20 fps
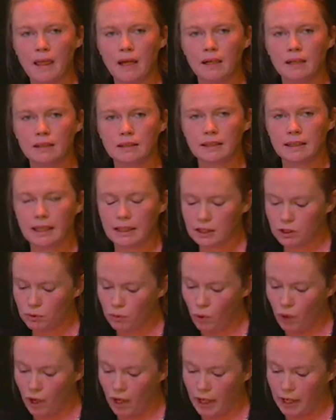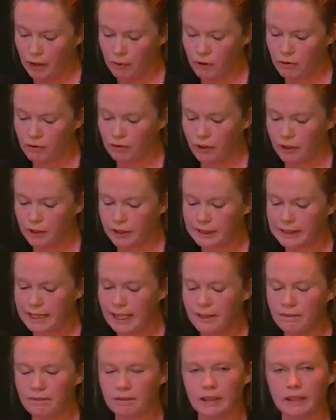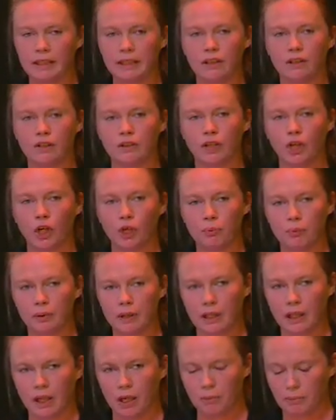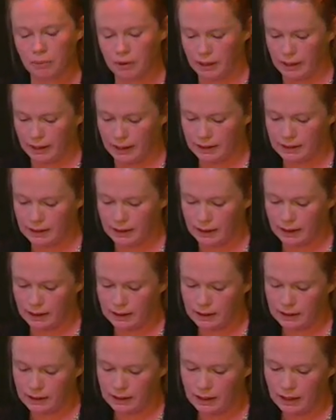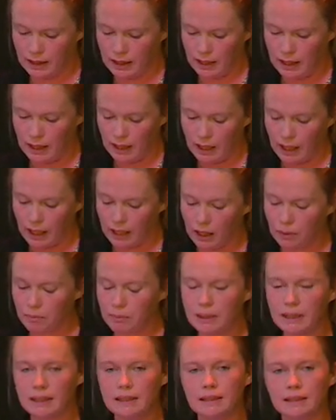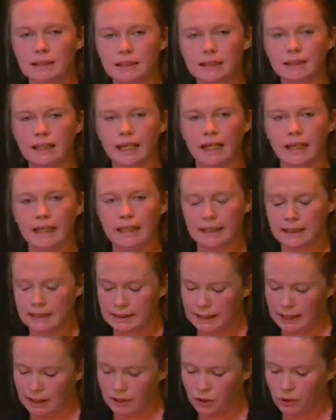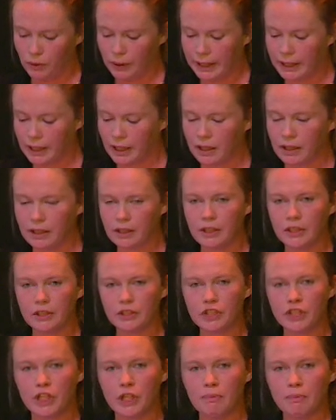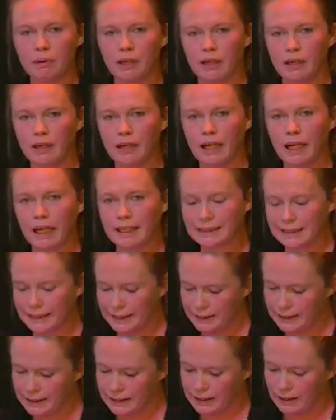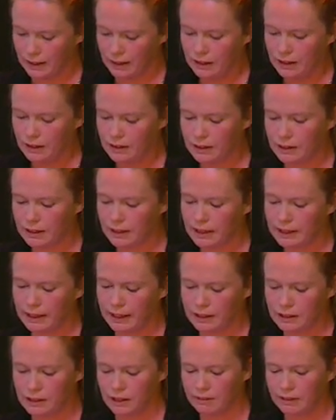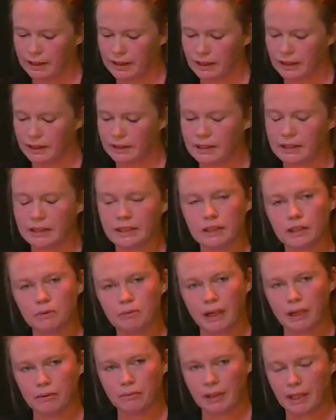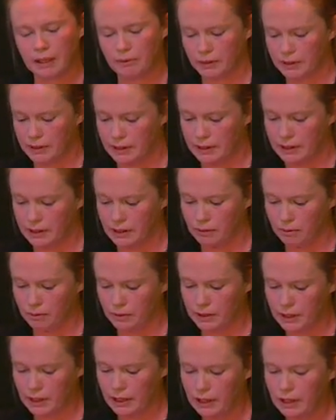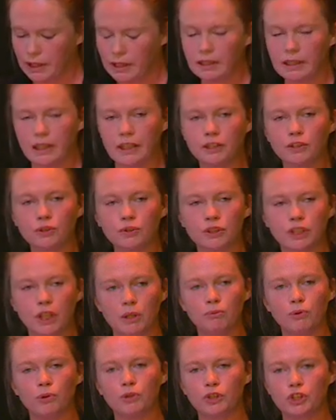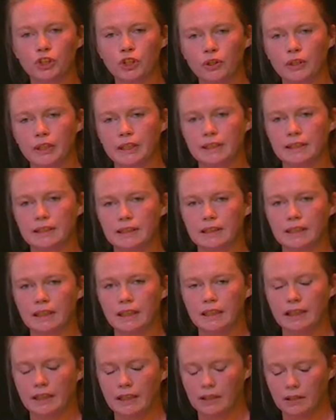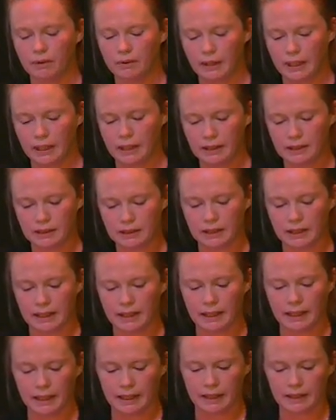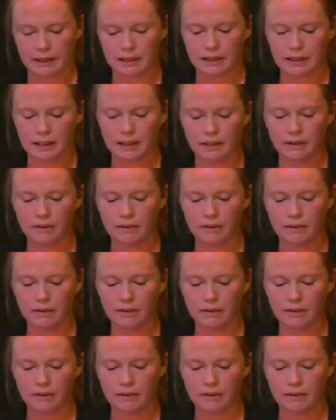So that's why we focused heavily on opening up access. And I'm pleased to say it's now quicker, cheaper and easier to connect directly to the interbank payment systems. There's also more choice in the ways to connect.